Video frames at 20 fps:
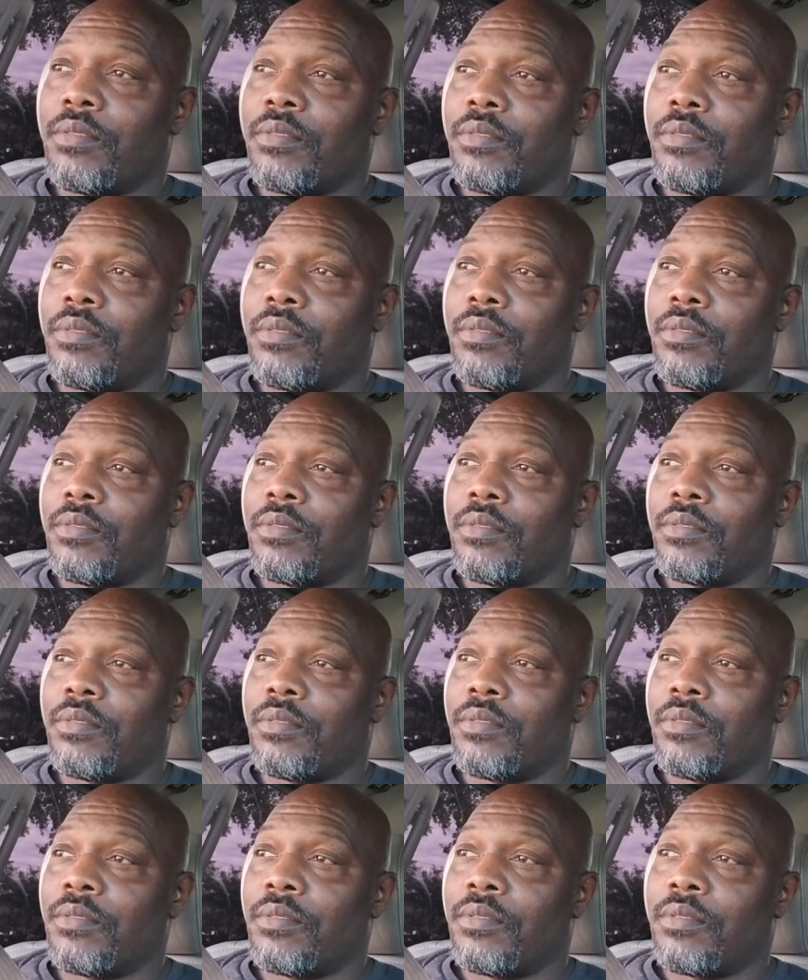
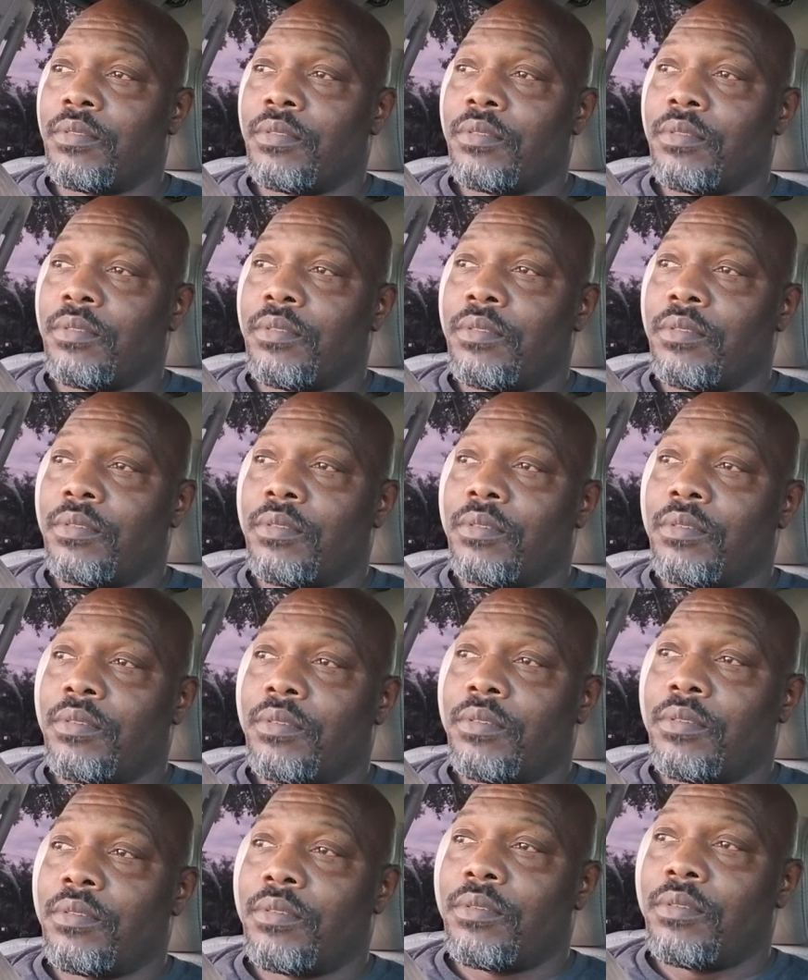
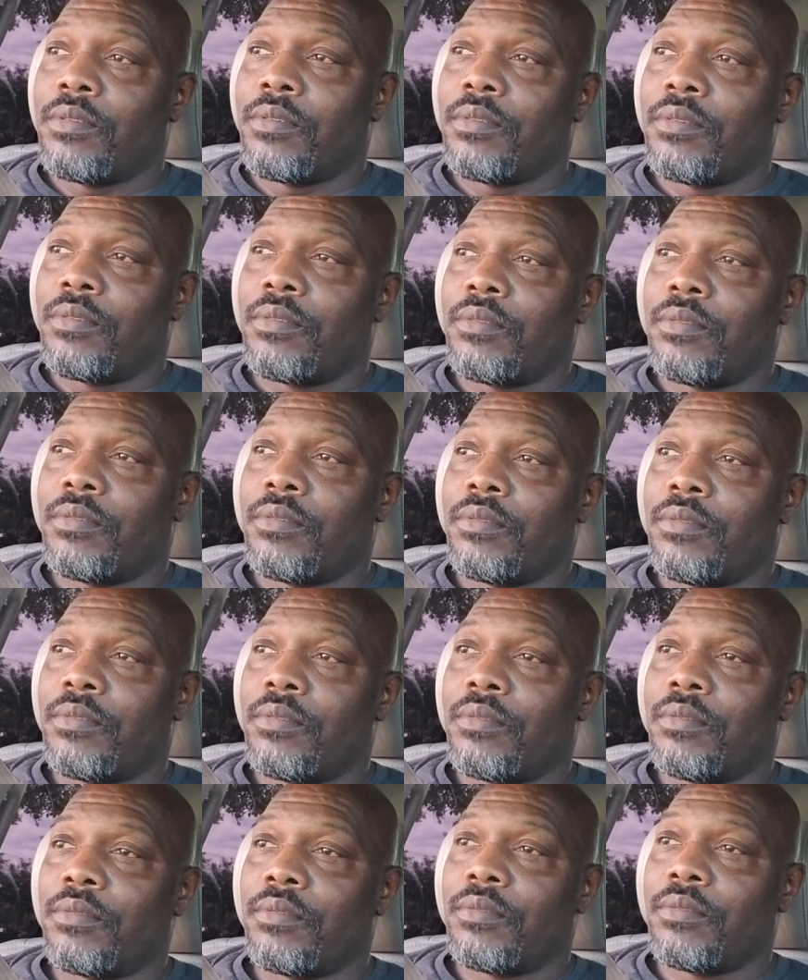
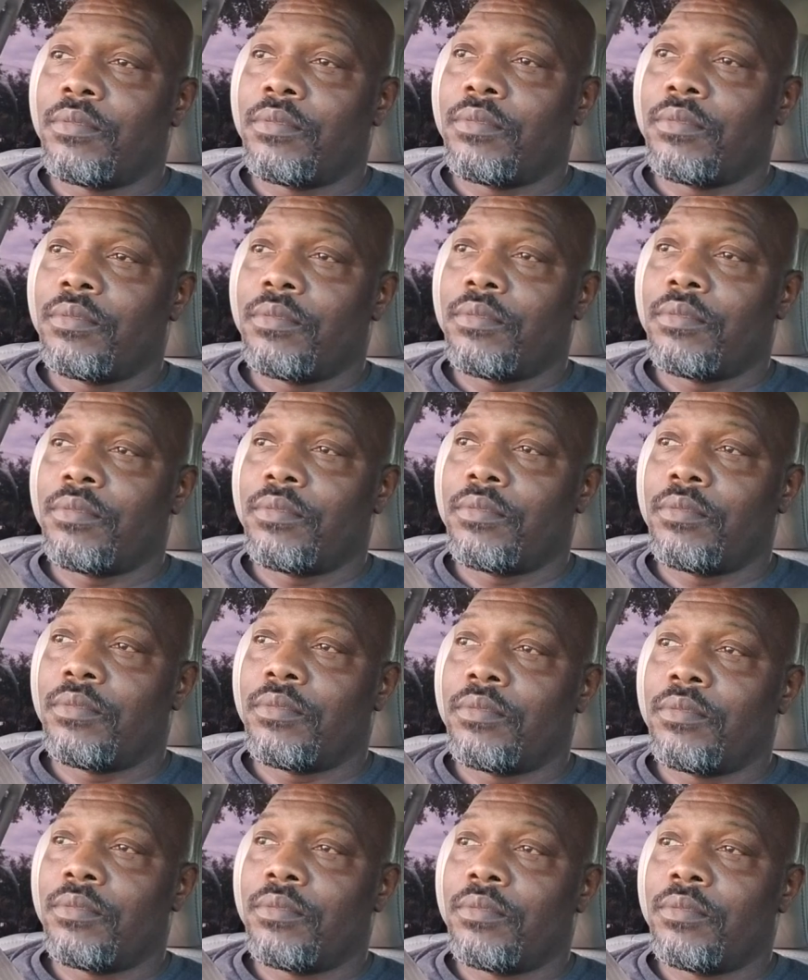
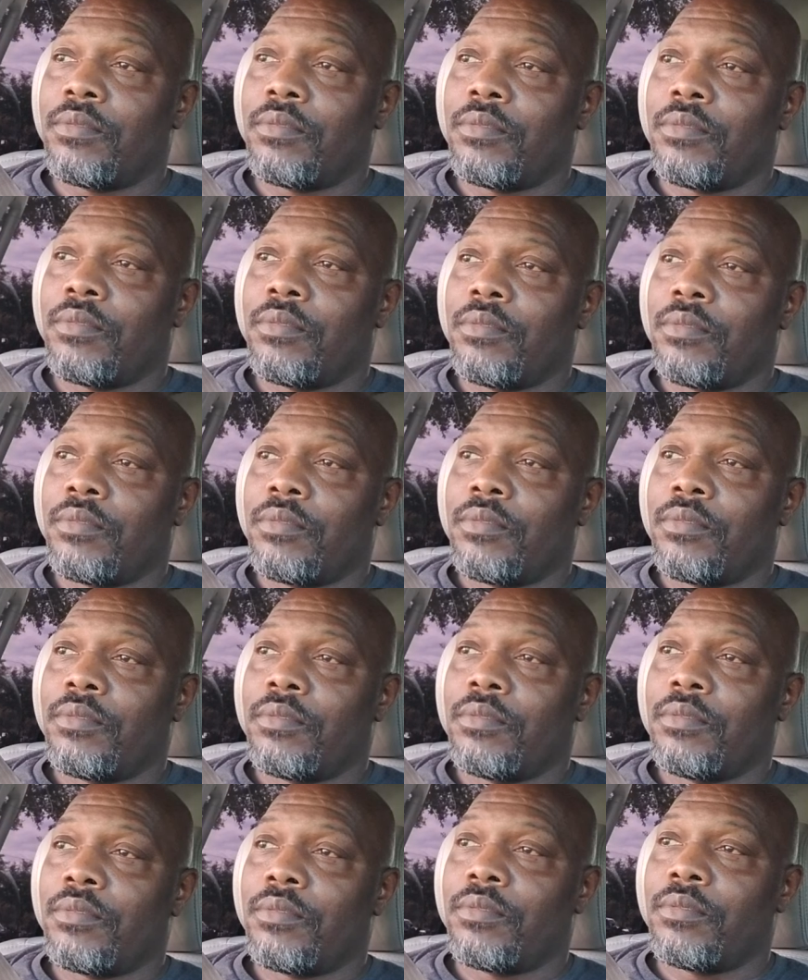
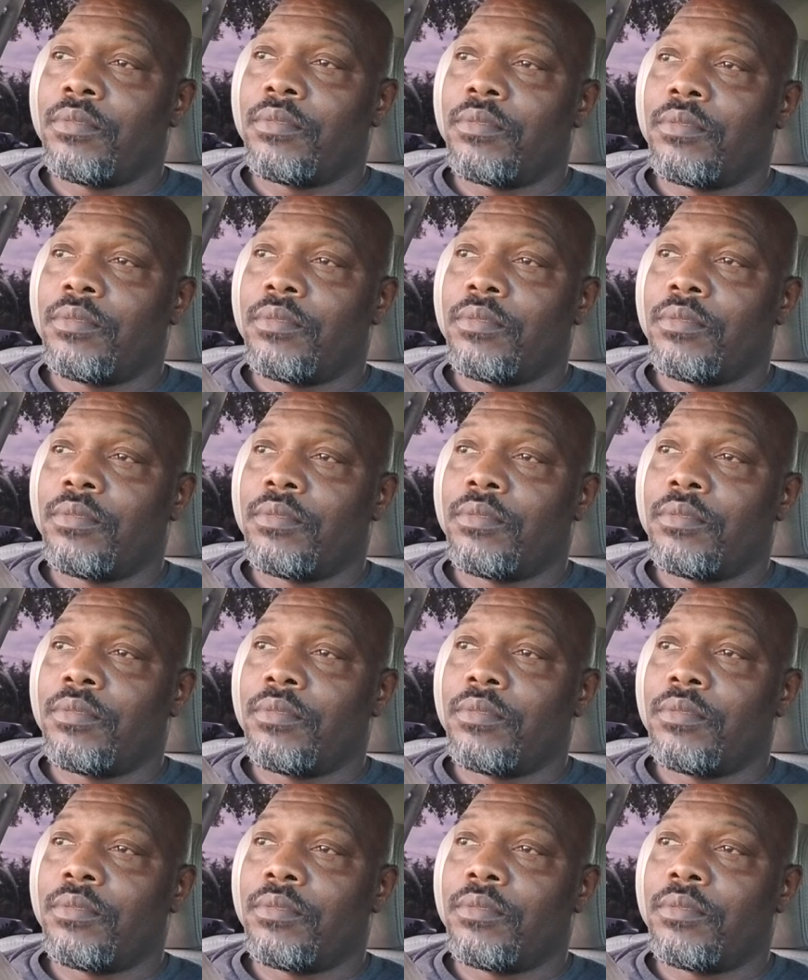(silence)